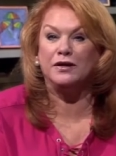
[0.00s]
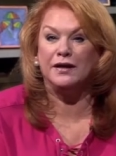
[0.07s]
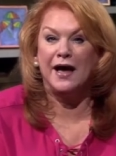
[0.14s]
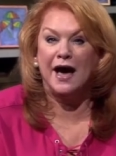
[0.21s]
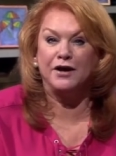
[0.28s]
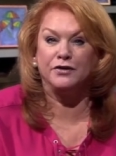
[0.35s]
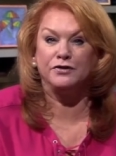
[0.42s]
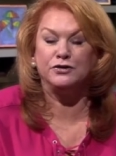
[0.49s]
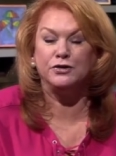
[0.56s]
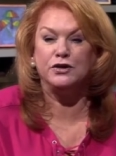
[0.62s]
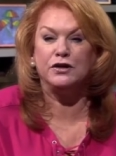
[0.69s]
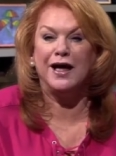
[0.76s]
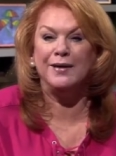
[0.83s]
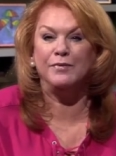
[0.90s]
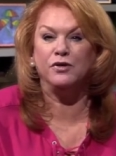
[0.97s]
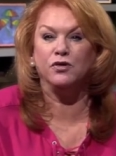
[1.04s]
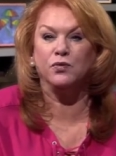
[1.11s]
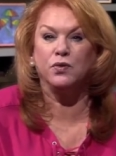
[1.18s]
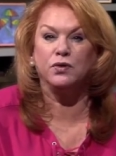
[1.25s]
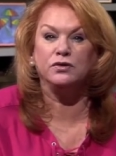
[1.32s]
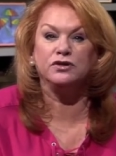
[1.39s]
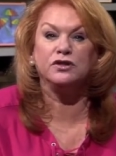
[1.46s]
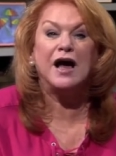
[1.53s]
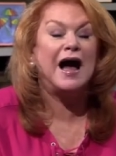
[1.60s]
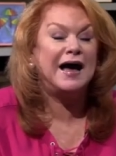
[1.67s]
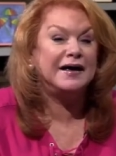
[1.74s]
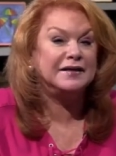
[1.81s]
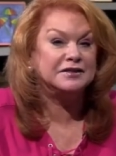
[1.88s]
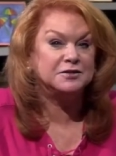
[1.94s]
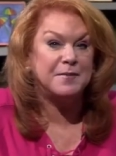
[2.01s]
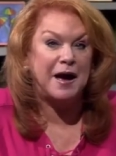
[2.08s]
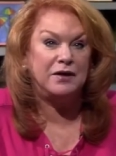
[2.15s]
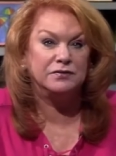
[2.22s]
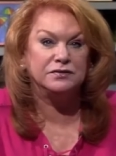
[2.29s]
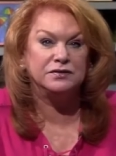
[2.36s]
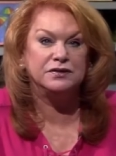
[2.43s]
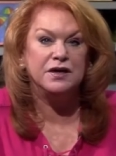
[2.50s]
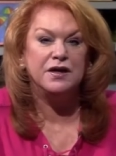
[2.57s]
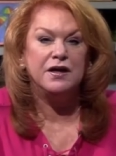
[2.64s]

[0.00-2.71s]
ladder to climbing the world's highest mountains.